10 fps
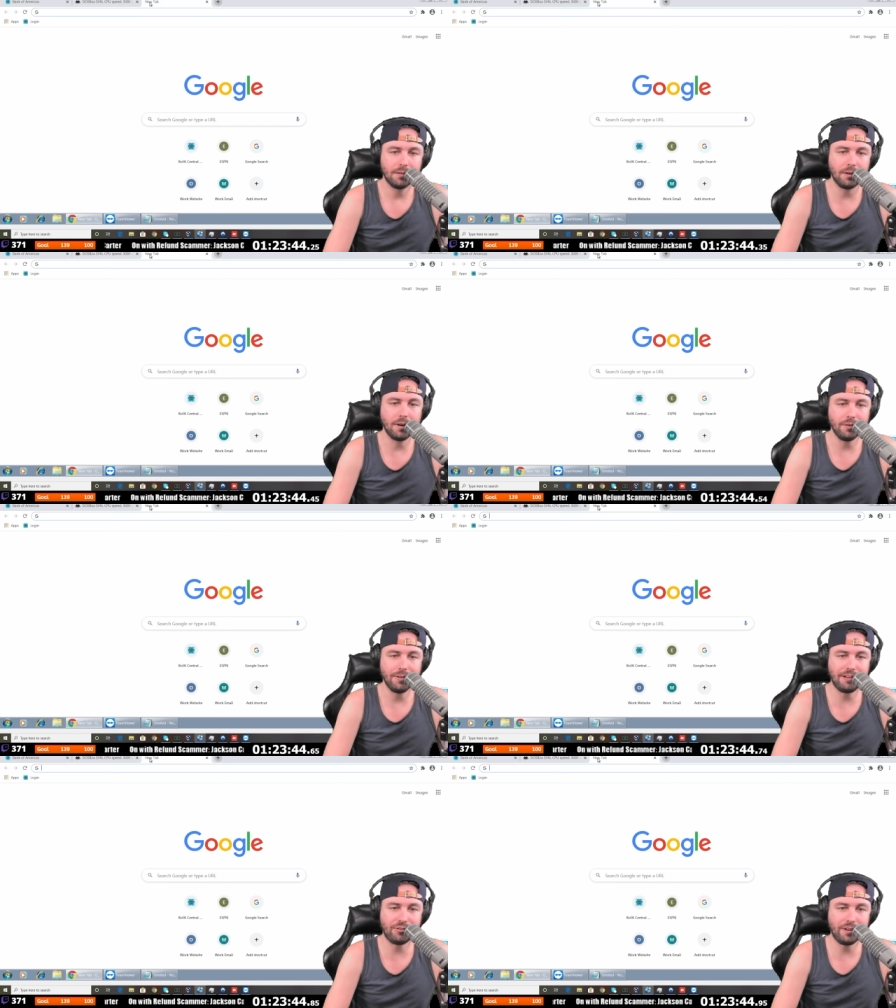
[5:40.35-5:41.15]
Are you
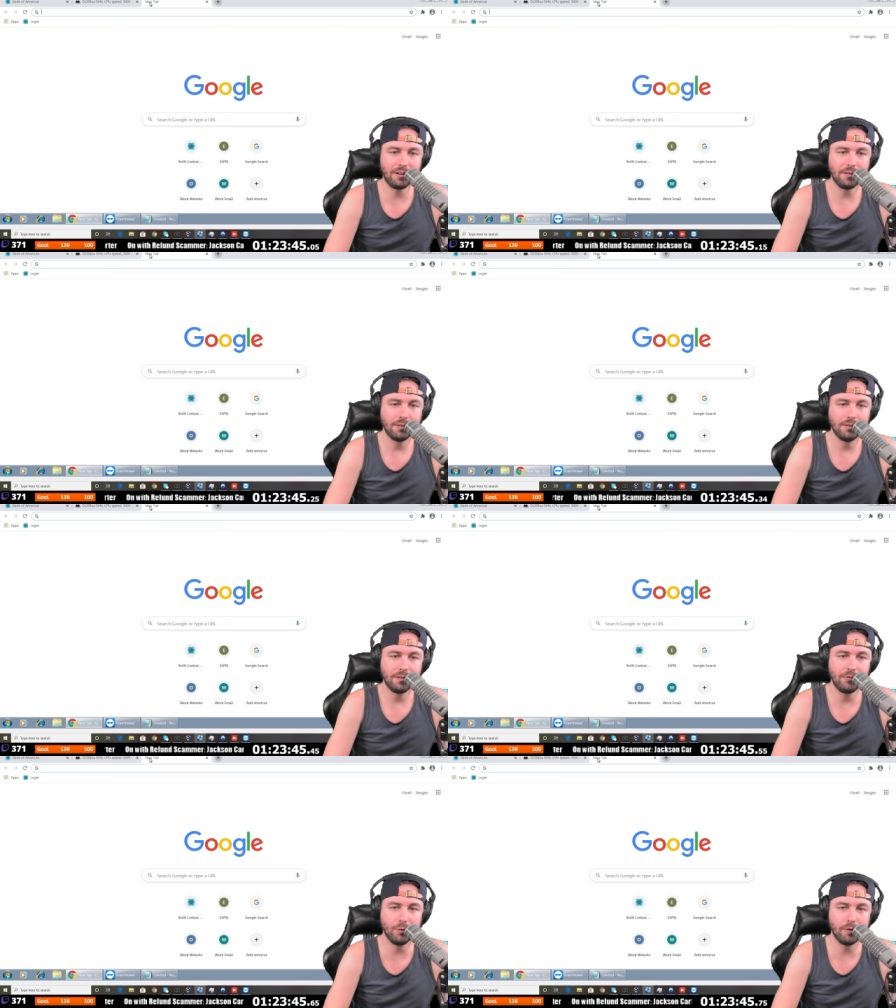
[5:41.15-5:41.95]
listening,
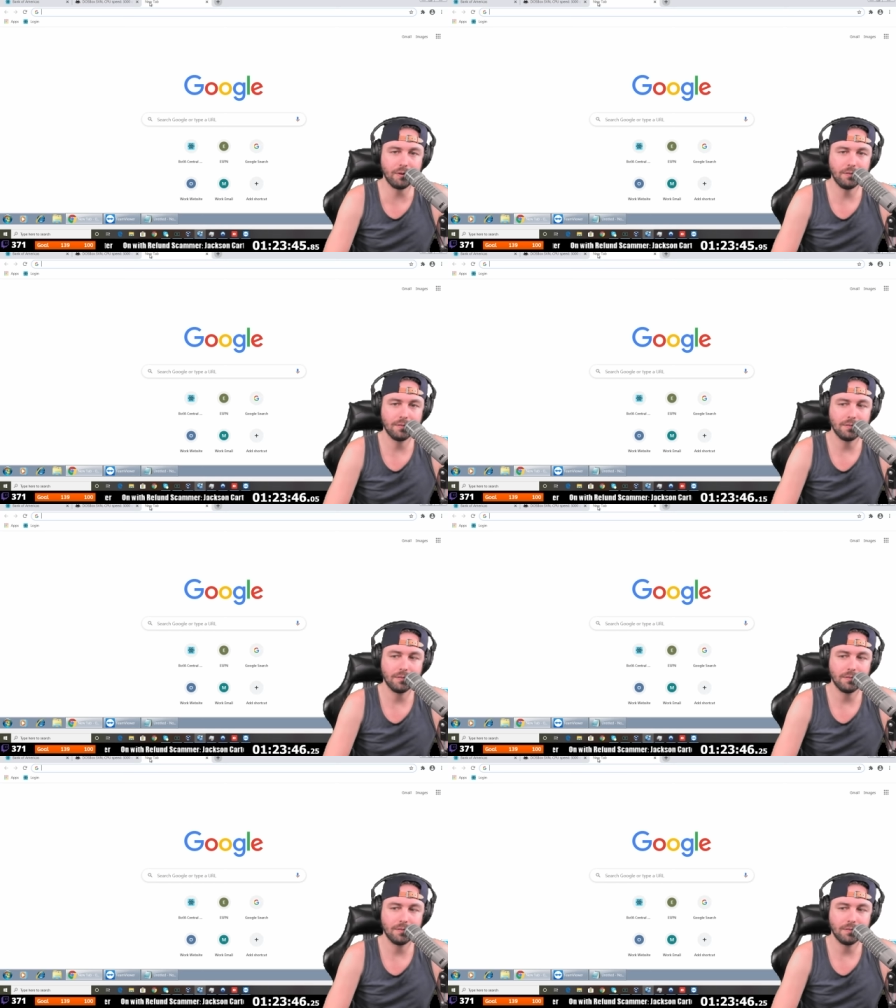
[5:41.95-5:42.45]
Jordan?